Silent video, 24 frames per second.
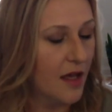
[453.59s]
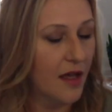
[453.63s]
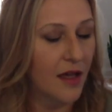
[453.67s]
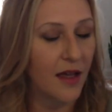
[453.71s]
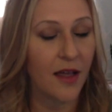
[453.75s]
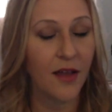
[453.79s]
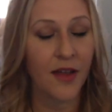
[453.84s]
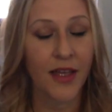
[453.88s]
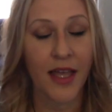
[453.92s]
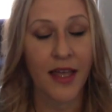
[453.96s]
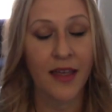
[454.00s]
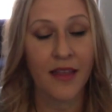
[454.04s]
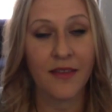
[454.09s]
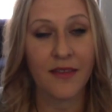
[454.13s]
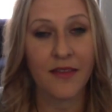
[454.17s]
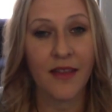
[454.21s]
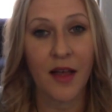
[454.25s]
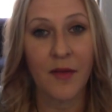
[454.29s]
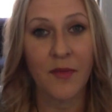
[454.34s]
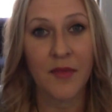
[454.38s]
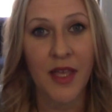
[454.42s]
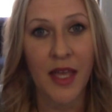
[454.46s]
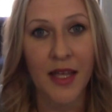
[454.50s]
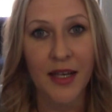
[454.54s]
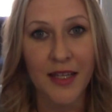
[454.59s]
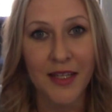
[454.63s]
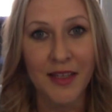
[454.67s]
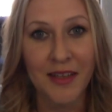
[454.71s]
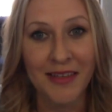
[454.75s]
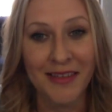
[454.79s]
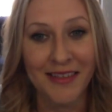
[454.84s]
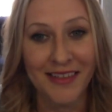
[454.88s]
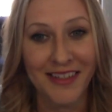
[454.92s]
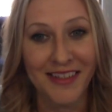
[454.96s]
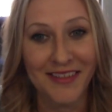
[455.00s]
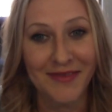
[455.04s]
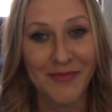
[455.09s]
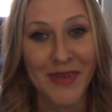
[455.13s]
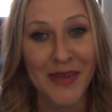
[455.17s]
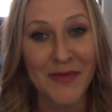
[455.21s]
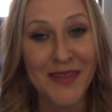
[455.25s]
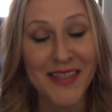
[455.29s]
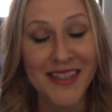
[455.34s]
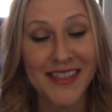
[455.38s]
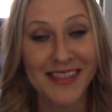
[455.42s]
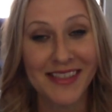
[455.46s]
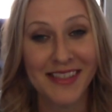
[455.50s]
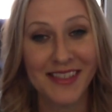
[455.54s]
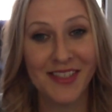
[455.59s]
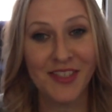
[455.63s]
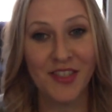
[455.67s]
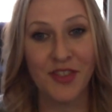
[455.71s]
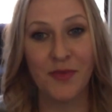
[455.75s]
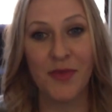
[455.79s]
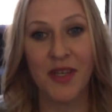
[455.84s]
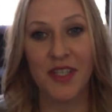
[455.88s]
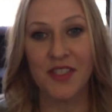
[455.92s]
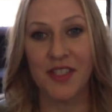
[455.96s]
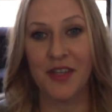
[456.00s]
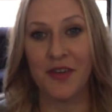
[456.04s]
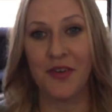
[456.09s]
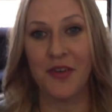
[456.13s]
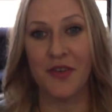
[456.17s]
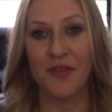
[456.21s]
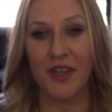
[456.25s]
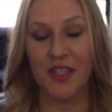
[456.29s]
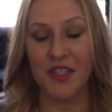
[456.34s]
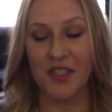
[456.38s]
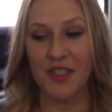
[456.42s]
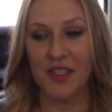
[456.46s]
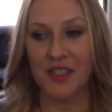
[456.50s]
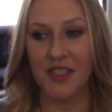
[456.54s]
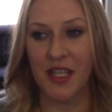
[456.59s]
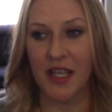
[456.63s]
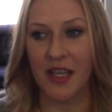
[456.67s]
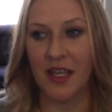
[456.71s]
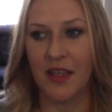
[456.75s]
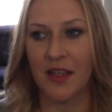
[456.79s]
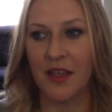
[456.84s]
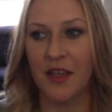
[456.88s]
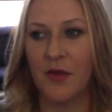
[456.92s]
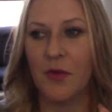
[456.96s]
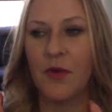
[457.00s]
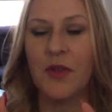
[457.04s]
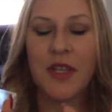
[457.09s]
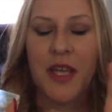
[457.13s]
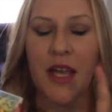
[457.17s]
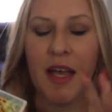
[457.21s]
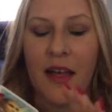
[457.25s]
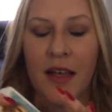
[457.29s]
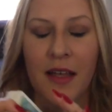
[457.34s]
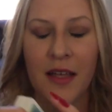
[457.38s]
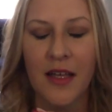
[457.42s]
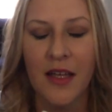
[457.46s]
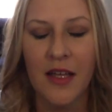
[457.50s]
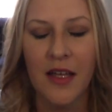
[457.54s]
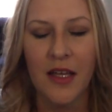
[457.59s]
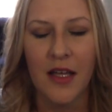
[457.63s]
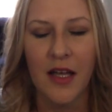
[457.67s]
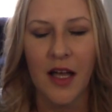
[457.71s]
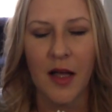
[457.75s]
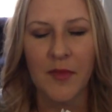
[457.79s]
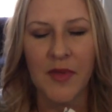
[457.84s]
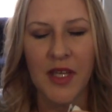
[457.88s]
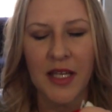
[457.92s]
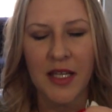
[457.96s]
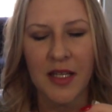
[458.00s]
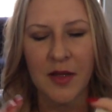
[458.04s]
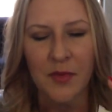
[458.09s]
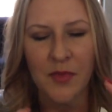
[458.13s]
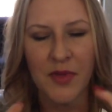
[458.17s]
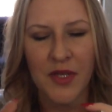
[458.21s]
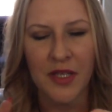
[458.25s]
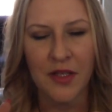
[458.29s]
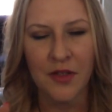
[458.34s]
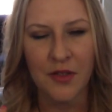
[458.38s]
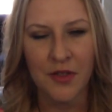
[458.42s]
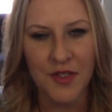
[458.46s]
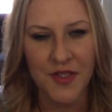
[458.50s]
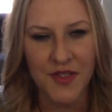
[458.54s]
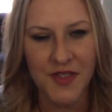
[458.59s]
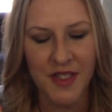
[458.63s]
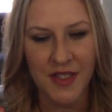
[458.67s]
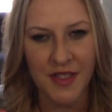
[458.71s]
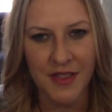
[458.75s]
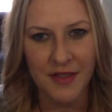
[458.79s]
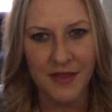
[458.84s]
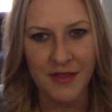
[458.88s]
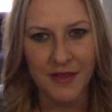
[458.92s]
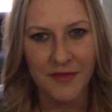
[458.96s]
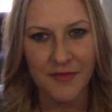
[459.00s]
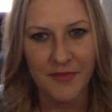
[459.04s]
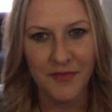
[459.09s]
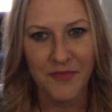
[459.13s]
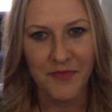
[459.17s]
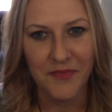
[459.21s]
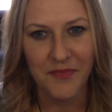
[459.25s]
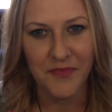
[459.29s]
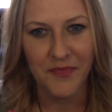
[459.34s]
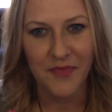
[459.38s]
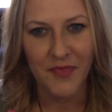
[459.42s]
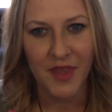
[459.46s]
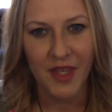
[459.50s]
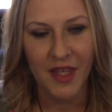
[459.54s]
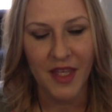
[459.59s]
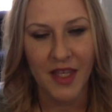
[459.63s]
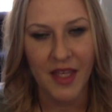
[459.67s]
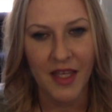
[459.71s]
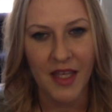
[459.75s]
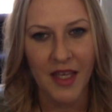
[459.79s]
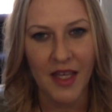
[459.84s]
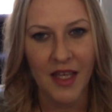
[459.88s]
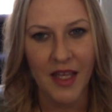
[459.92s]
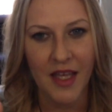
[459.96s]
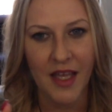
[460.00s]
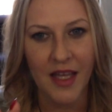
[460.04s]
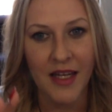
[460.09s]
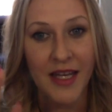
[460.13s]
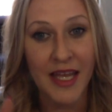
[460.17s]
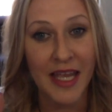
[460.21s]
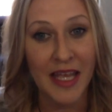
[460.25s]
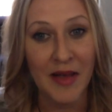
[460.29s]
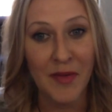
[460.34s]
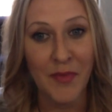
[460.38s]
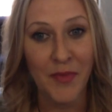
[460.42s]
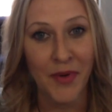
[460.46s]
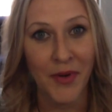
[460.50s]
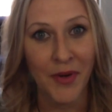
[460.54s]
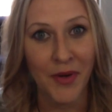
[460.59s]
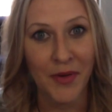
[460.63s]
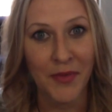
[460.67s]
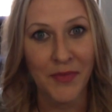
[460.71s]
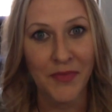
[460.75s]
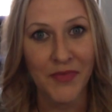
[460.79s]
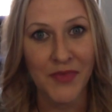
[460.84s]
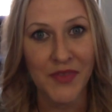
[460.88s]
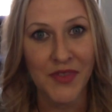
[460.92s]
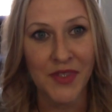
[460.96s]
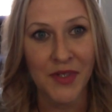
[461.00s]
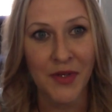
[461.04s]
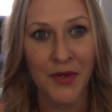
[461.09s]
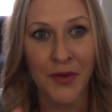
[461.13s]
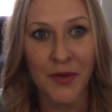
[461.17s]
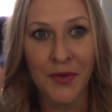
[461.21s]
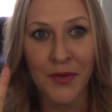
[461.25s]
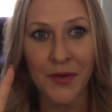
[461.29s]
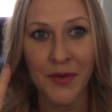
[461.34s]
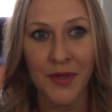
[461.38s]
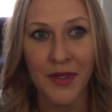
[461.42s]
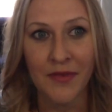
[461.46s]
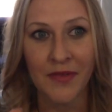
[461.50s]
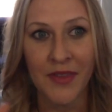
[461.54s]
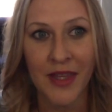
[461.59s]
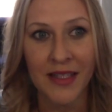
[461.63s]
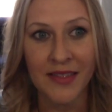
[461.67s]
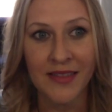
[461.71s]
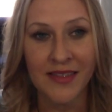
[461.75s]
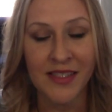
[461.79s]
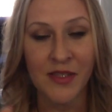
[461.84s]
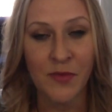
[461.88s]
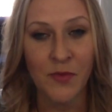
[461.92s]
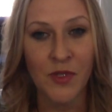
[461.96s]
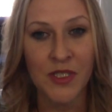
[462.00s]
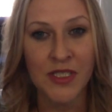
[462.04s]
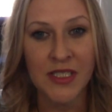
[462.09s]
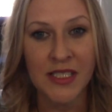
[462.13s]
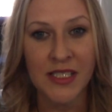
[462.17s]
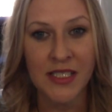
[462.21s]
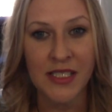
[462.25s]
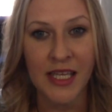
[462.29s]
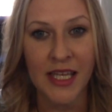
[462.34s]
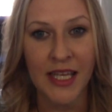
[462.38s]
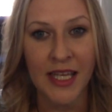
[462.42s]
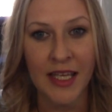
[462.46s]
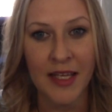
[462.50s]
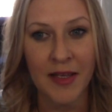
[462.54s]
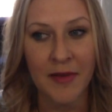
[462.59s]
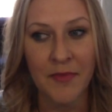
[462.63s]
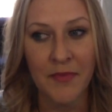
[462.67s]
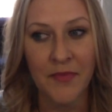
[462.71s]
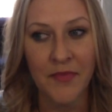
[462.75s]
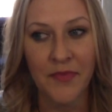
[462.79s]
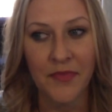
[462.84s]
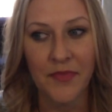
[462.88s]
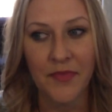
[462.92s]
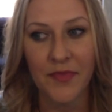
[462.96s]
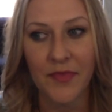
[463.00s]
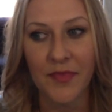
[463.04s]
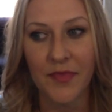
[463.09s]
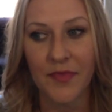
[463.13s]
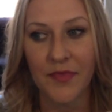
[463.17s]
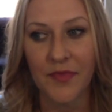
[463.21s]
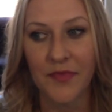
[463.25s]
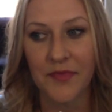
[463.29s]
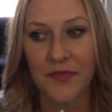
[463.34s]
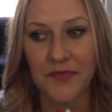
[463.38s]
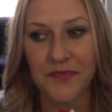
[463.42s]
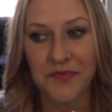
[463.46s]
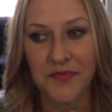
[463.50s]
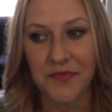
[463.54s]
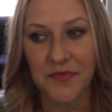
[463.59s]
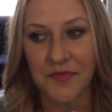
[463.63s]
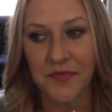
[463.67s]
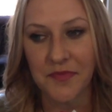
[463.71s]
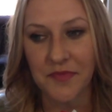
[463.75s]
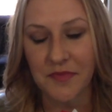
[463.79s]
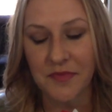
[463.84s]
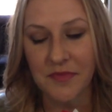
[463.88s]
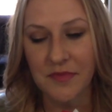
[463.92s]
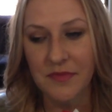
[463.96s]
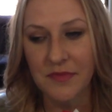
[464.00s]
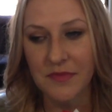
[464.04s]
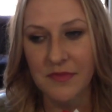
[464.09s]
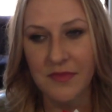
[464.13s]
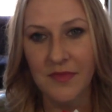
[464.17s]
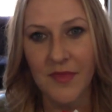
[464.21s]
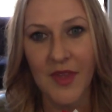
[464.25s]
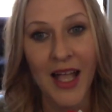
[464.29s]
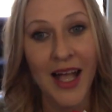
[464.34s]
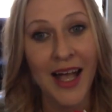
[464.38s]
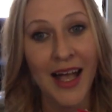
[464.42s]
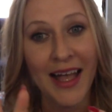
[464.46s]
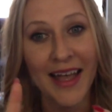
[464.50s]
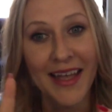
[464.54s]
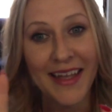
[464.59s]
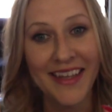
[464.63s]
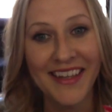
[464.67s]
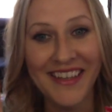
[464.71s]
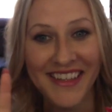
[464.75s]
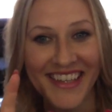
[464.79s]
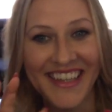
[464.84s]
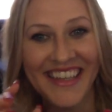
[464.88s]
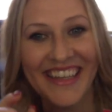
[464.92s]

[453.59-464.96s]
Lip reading: Okay, I'm getting, maybe this is too much. I don't know if I should say. Well, yeah, I'm getting Peterson and Amber. So if that's someone's name, hi.